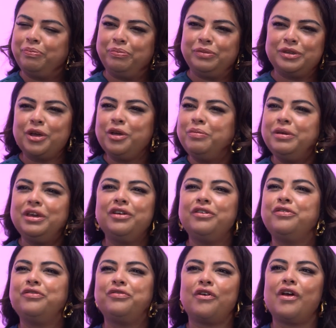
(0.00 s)
don't be
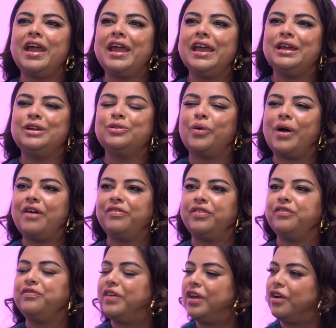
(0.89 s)
afraid or have
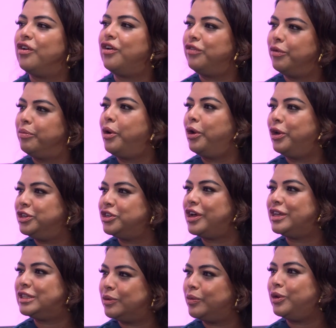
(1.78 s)
the fear of
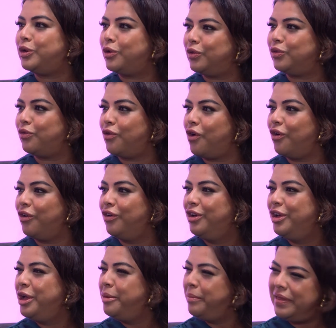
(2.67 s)
apologizing when you're in the wrong.
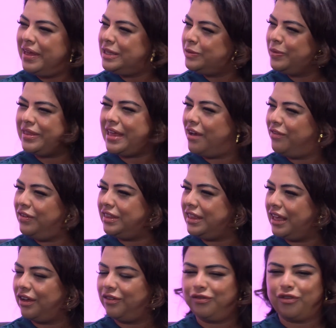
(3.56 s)
But that's with
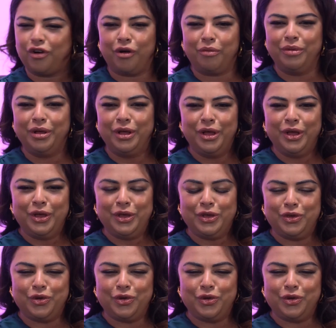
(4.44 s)
everything. With everything.